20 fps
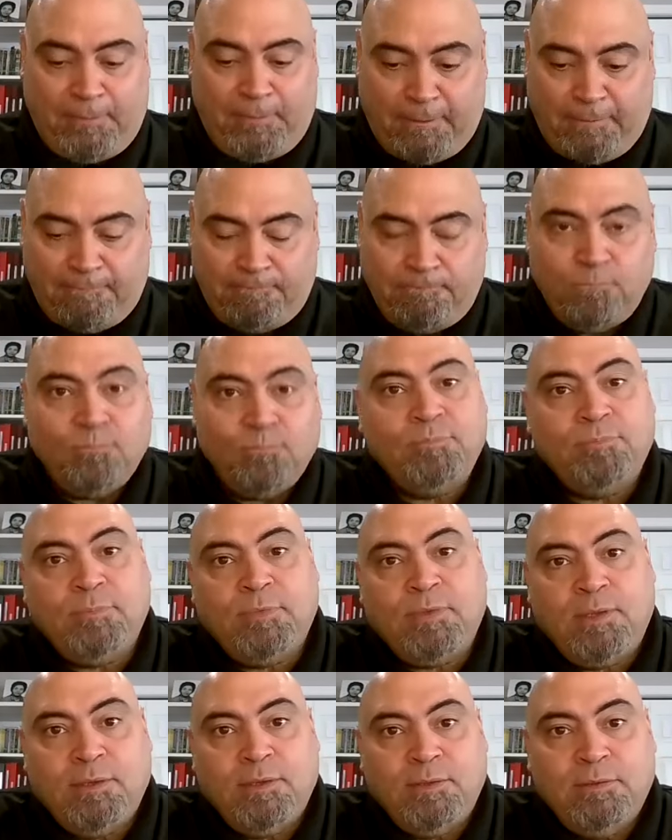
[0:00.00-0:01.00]

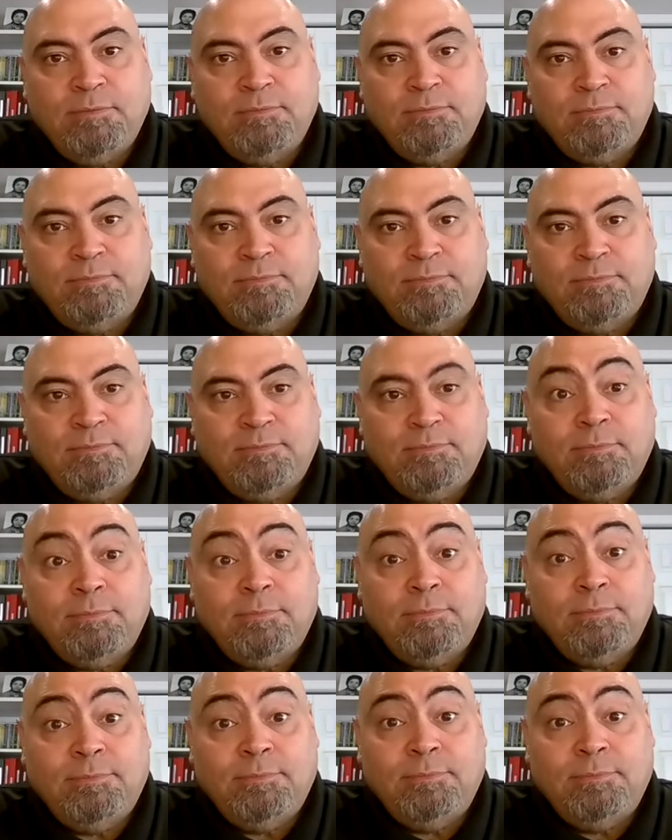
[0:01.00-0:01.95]
No one is speaking in this clip.